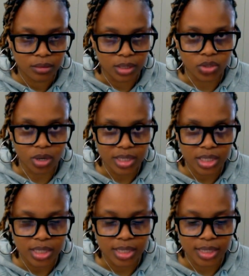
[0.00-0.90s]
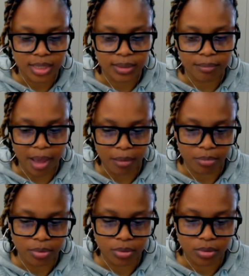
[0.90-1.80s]
astrology is still the map,
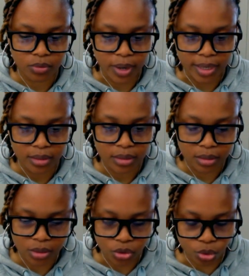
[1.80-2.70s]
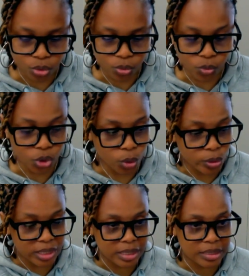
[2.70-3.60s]
right, to your
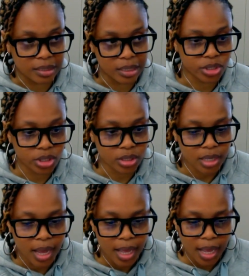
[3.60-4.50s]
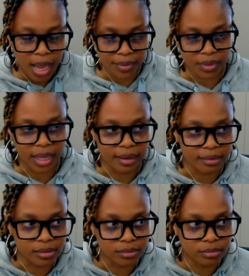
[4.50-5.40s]
destination, and
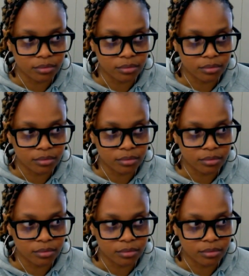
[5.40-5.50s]
then